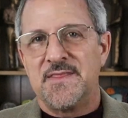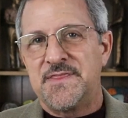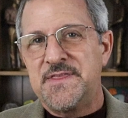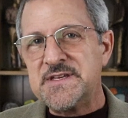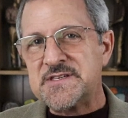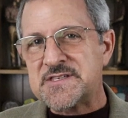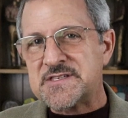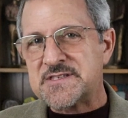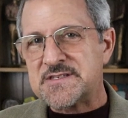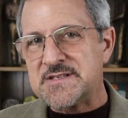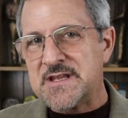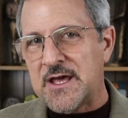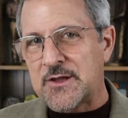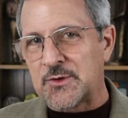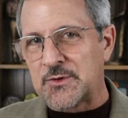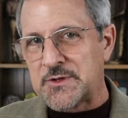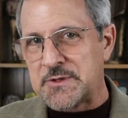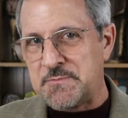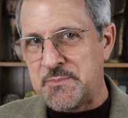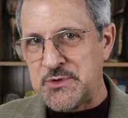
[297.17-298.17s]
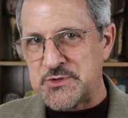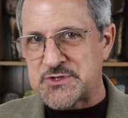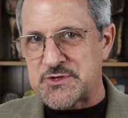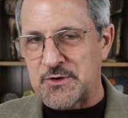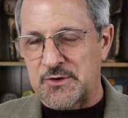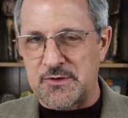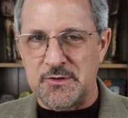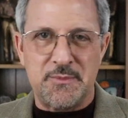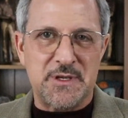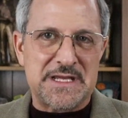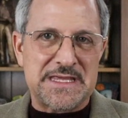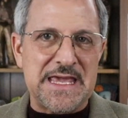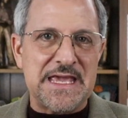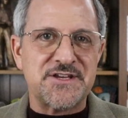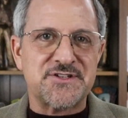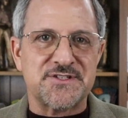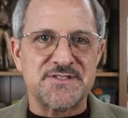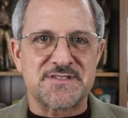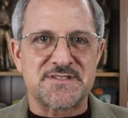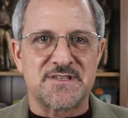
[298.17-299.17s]
This not only boosts your
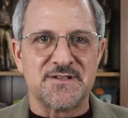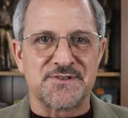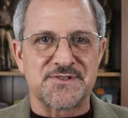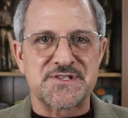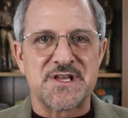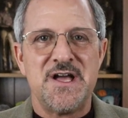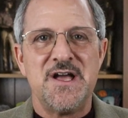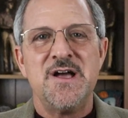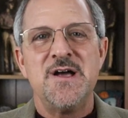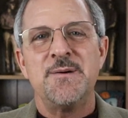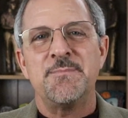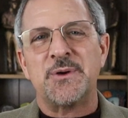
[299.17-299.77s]
communication skills,